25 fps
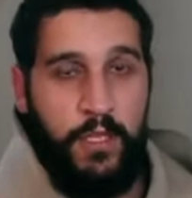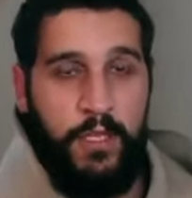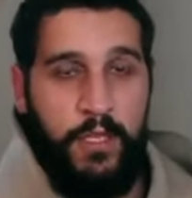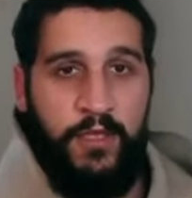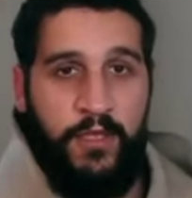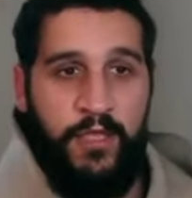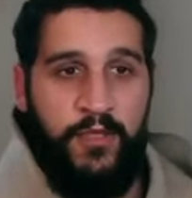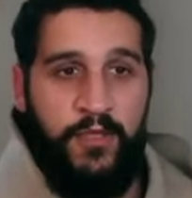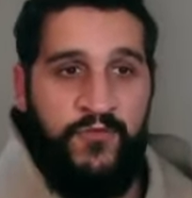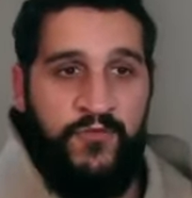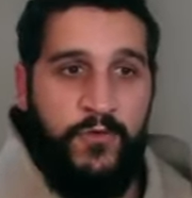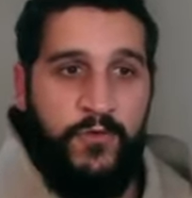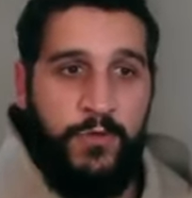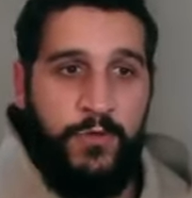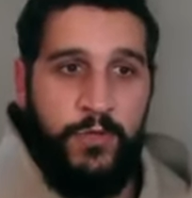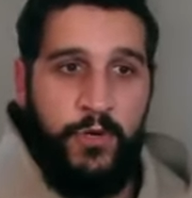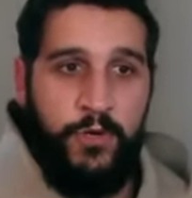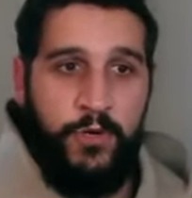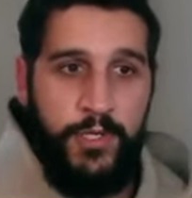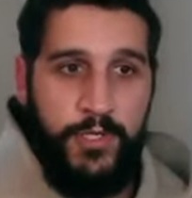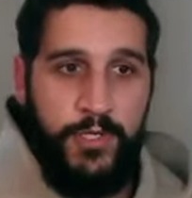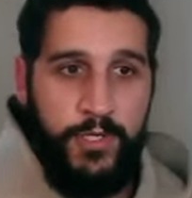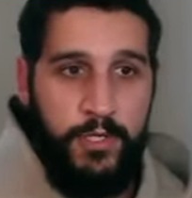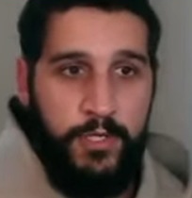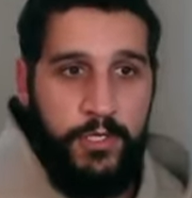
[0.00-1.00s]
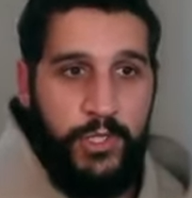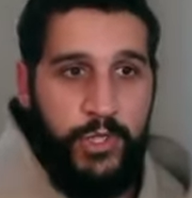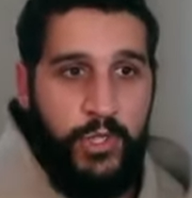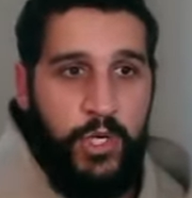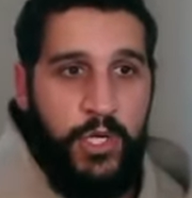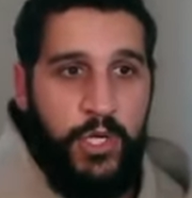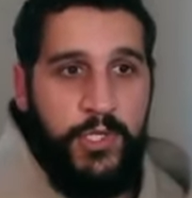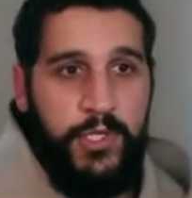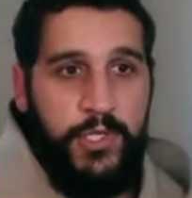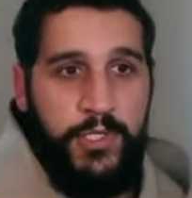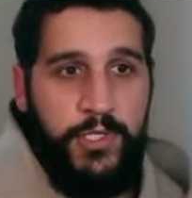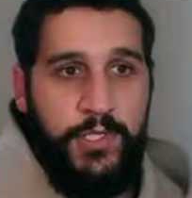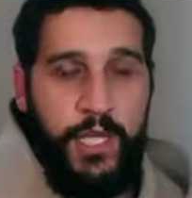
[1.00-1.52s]
If you'll notice the
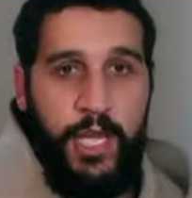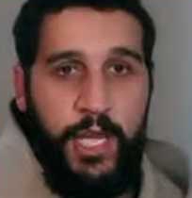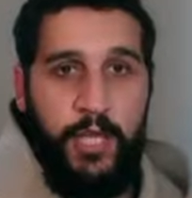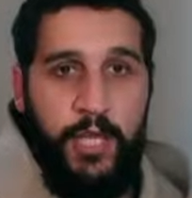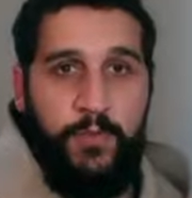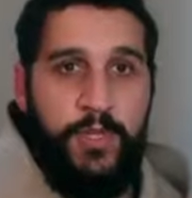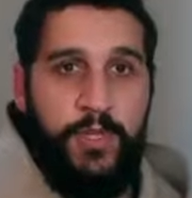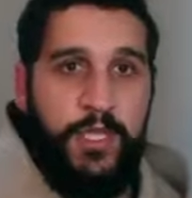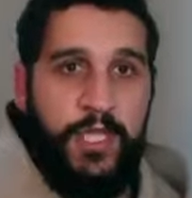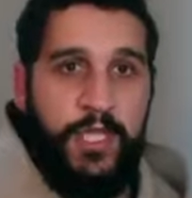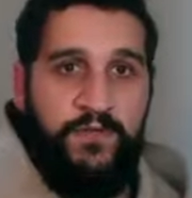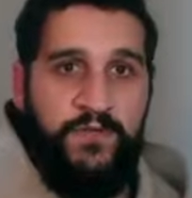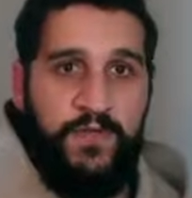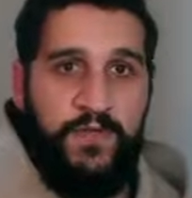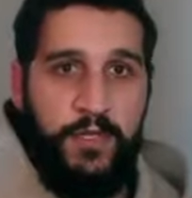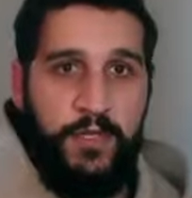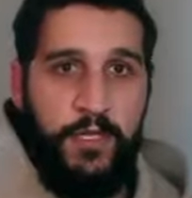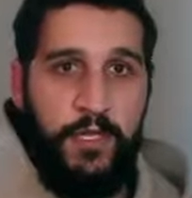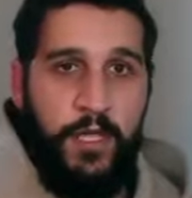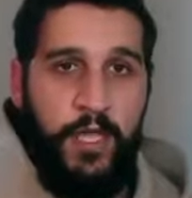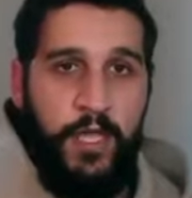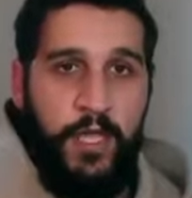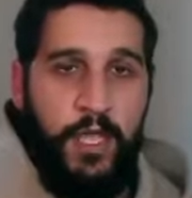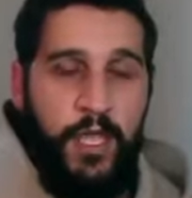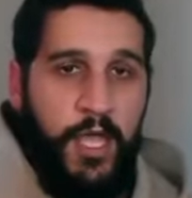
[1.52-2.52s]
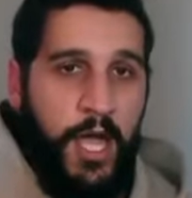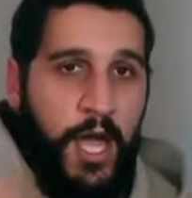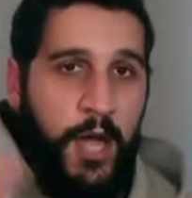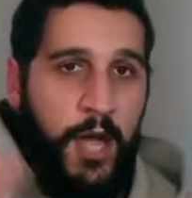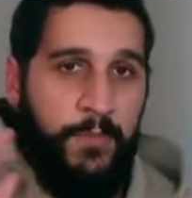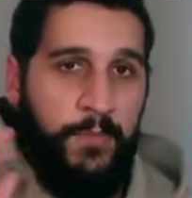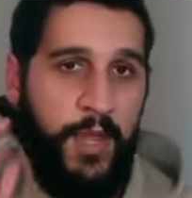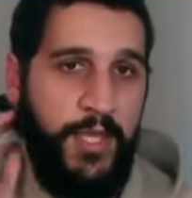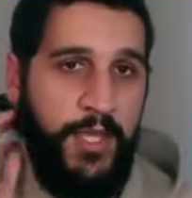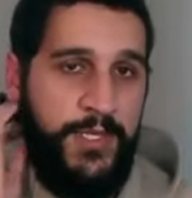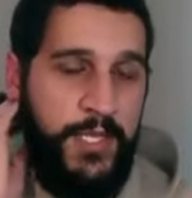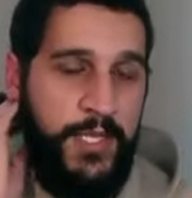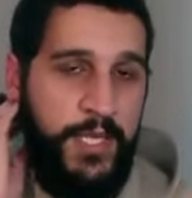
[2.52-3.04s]
instructions that I've been giving, I'm
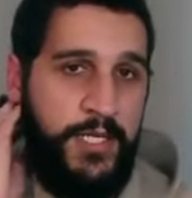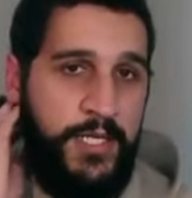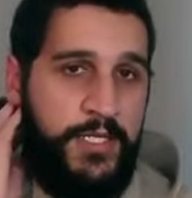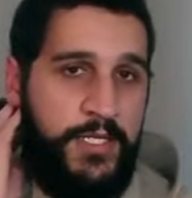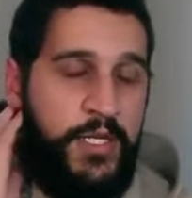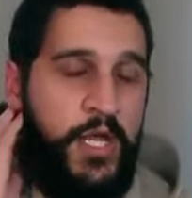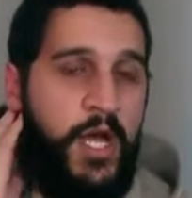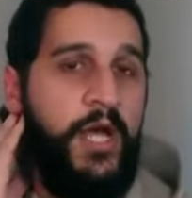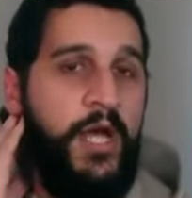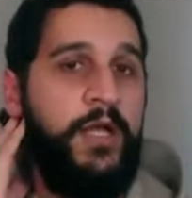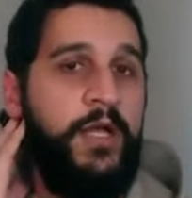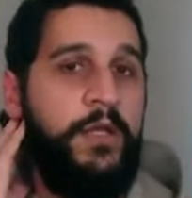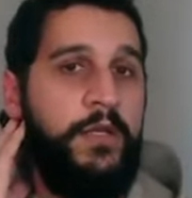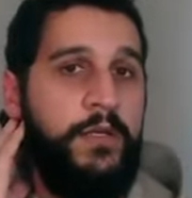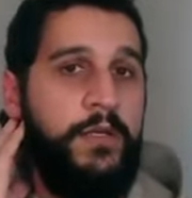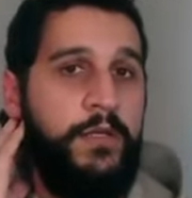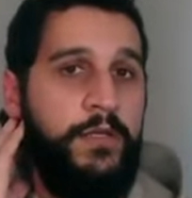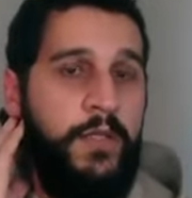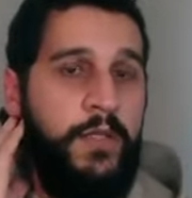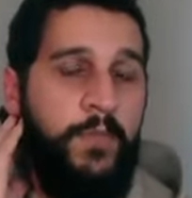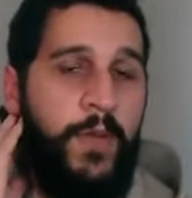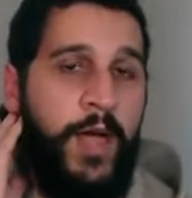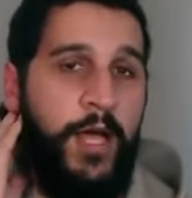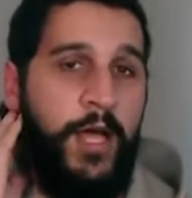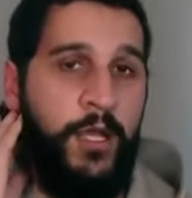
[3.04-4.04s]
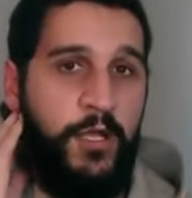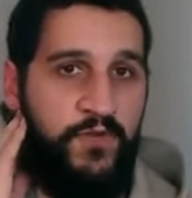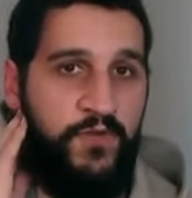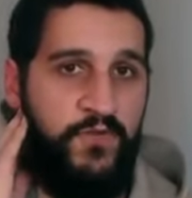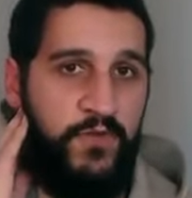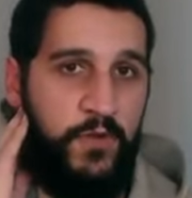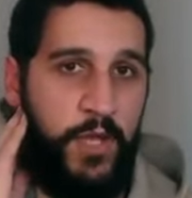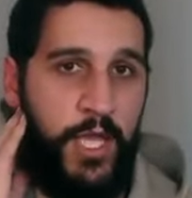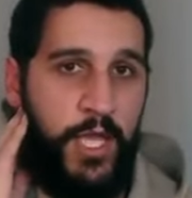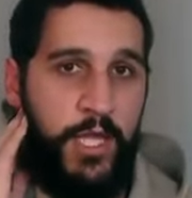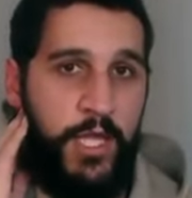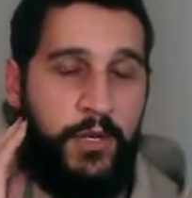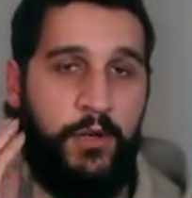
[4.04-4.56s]
not saying tug the back of
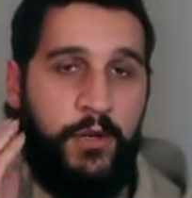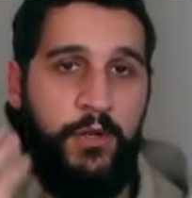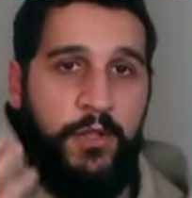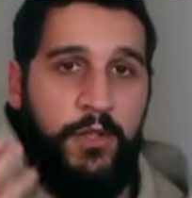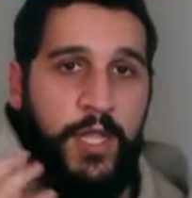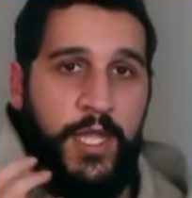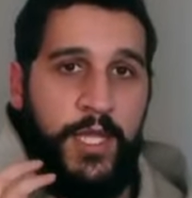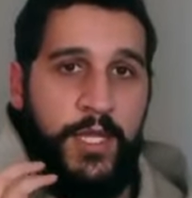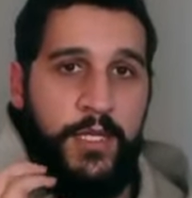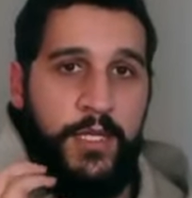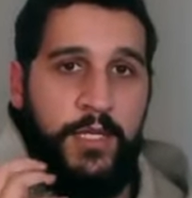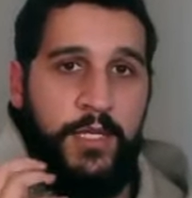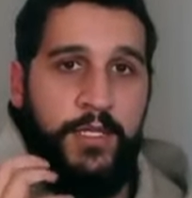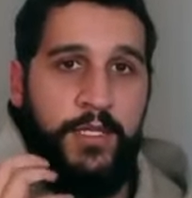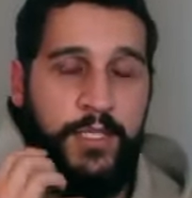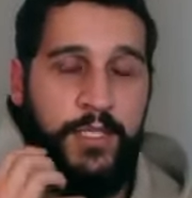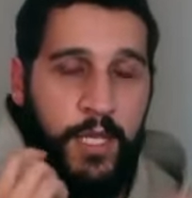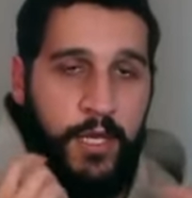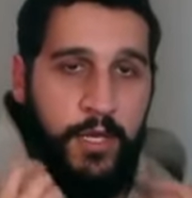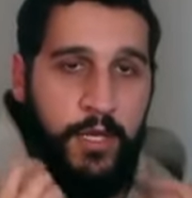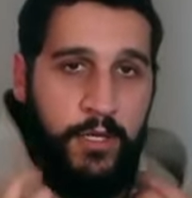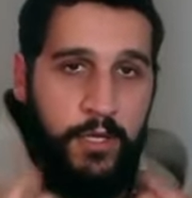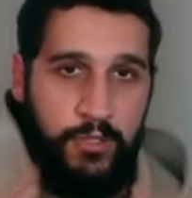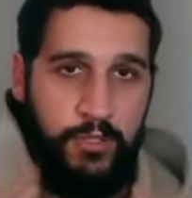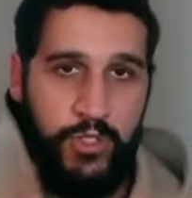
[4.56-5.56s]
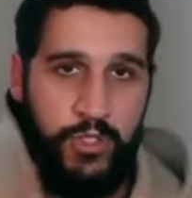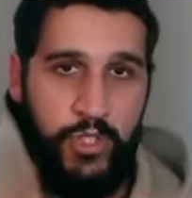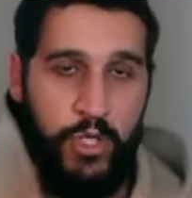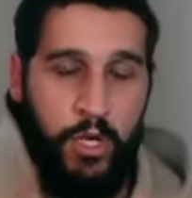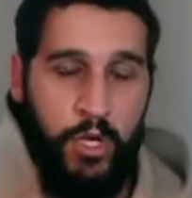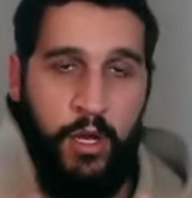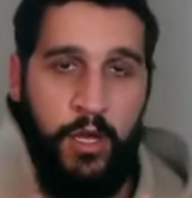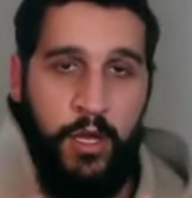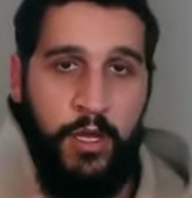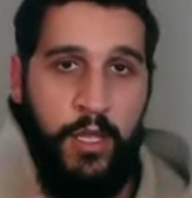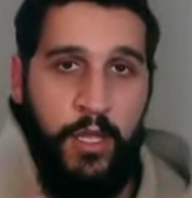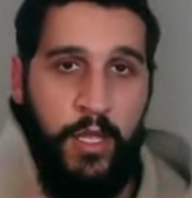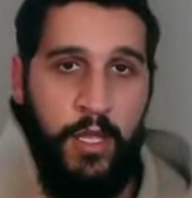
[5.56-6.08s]
your head or like tug your
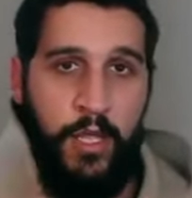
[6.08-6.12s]
jaw.